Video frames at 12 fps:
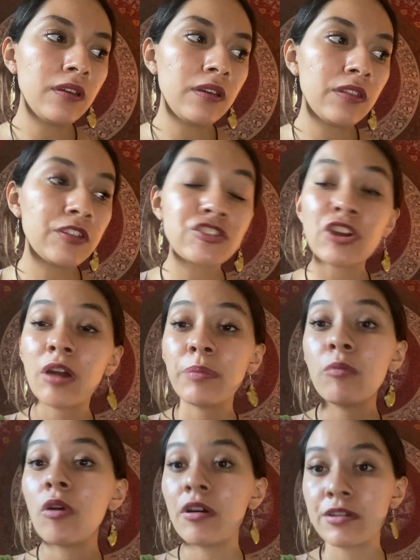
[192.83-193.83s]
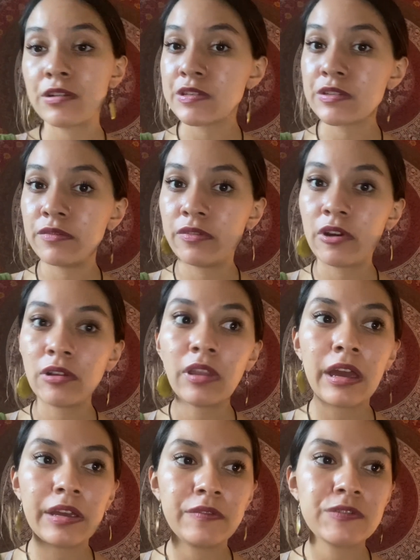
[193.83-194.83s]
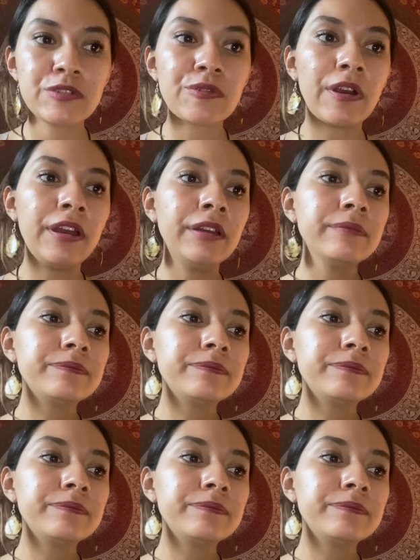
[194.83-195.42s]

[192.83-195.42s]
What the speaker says: the choppy waters of our lives, right?